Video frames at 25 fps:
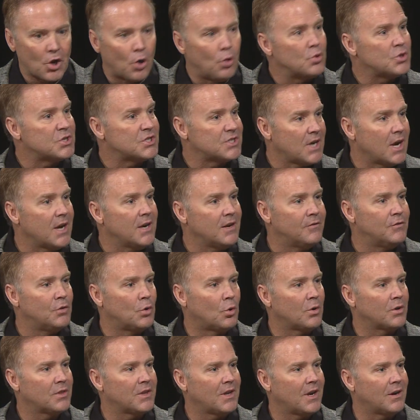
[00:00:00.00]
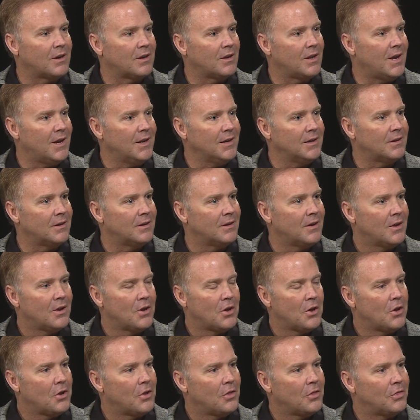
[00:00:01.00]
whole state of North Carolina,
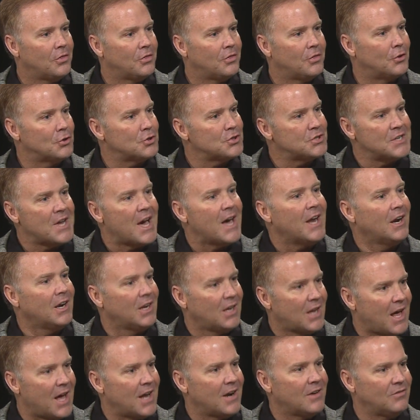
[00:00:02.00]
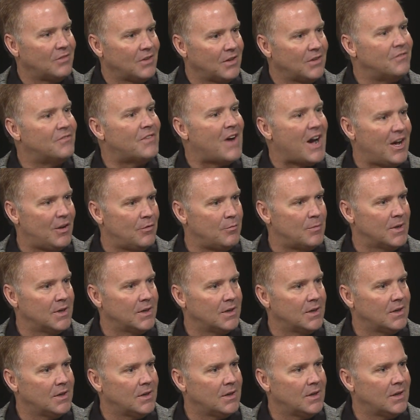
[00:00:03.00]
there's not a lot of involvement
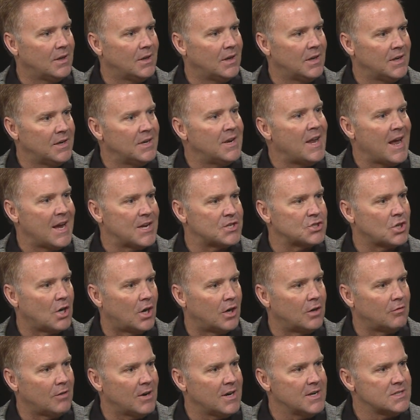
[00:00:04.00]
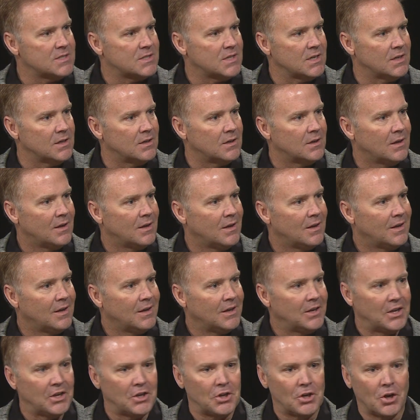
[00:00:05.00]
in NASCAR racing.
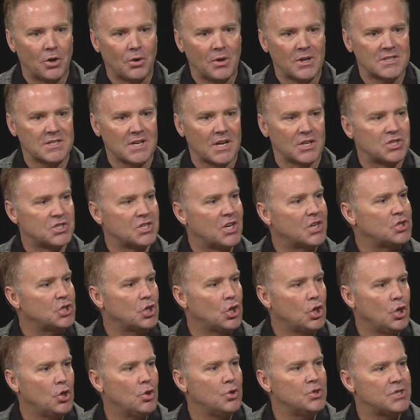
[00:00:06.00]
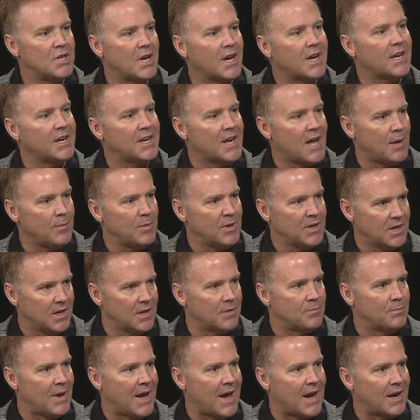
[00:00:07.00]
You know, it's got such a huge economic
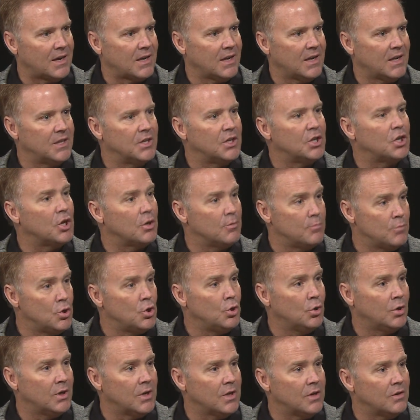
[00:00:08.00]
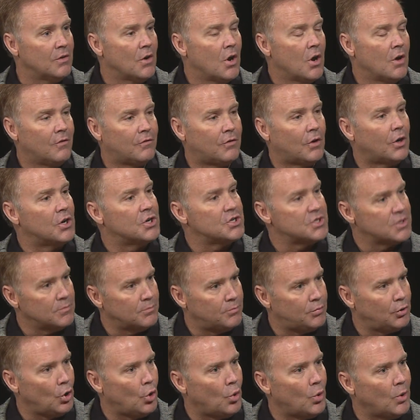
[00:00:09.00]
impact in the community as far as
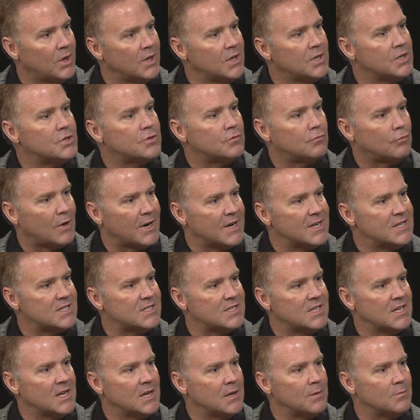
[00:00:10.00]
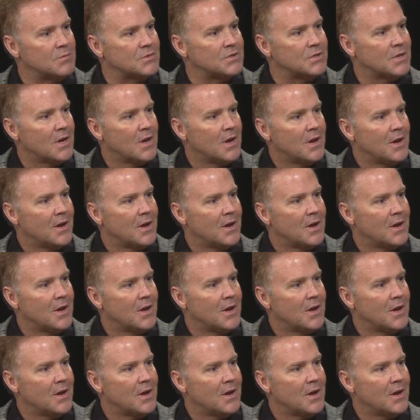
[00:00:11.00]
employees, race teams.